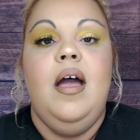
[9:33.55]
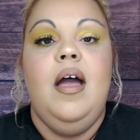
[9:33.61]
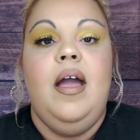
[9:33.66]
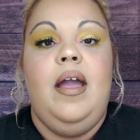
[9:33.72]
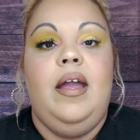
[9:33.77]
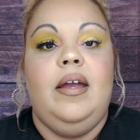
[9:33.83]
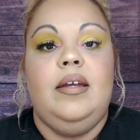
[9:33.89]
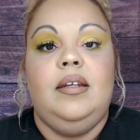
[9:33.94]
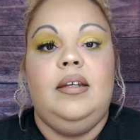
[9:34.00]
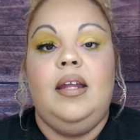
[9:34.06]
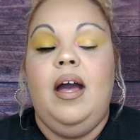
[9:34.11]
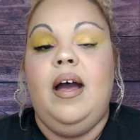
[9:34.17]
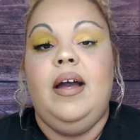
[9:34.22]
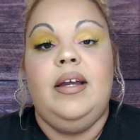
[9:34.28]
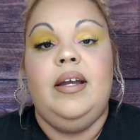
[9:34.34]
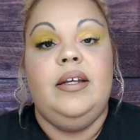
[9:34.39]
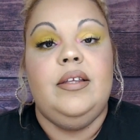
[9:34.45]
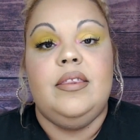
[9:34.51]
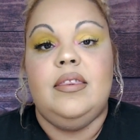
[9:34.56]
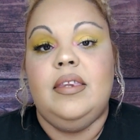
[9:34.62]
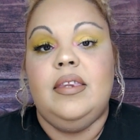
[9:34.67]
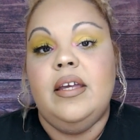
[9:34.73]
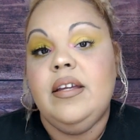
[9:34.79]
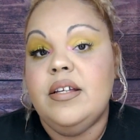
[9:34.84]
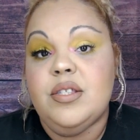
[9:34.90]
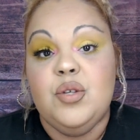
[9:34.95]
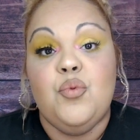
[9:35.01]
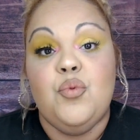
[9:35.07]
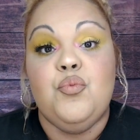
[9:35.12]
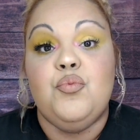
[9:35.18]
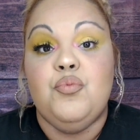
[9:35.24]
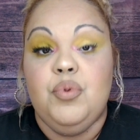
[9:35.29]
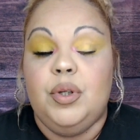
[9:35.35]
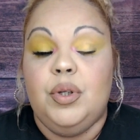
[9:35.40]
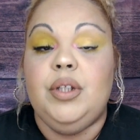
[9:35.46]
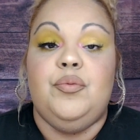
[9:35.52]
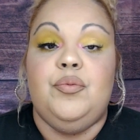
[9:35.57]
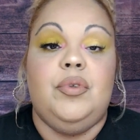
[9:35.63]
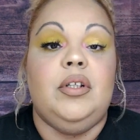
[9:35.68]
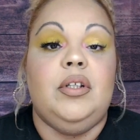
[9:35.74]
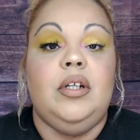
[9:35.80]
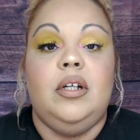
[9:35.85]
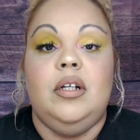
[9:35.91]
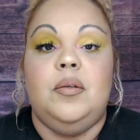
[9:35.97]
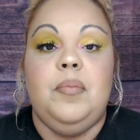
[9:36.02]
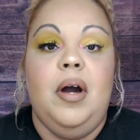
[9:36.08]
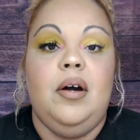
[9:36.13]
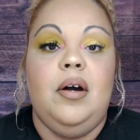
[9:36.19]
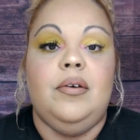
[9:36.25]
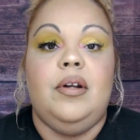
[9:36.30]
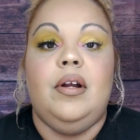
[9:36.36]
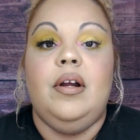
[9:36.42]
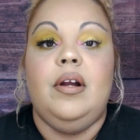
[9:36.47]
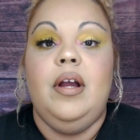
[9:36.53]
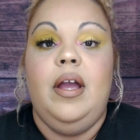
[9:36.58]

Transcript: And I think it's a really, really good powder.